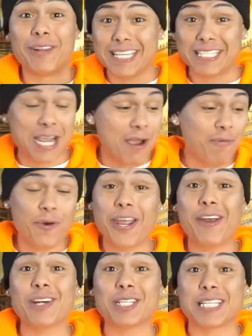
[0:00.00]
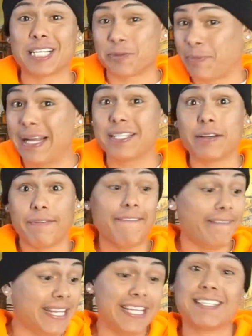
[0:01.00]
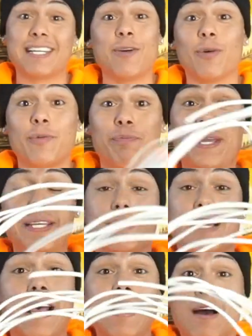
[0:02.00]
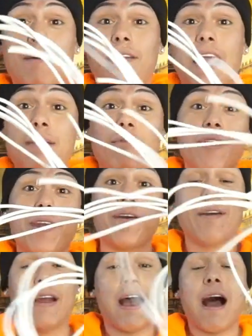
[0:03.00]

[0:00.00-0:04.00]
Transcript: This cable here is expensive. Even this little piece of cable here,